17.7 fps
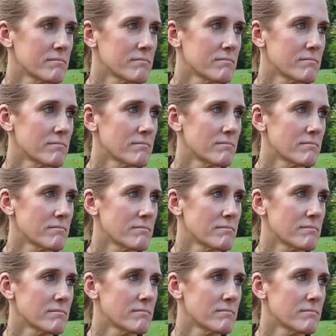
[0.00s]

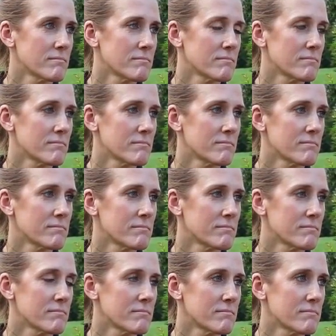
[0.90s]

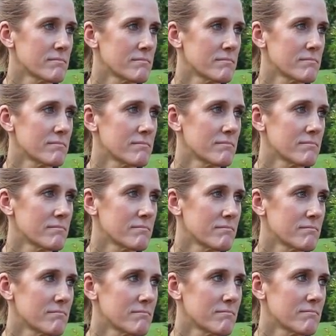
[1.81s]

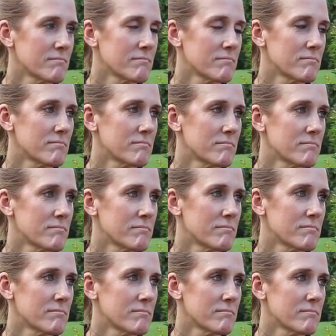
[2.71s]

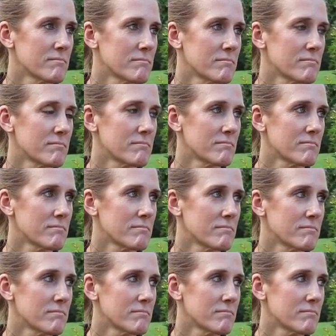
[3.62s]

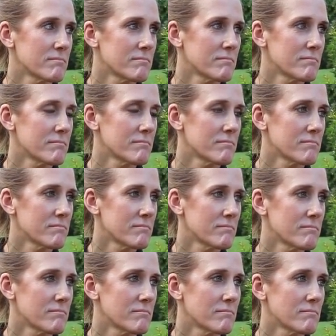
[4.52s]

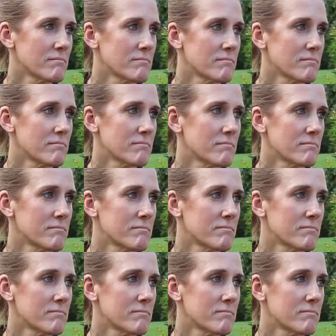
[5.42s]
(silent)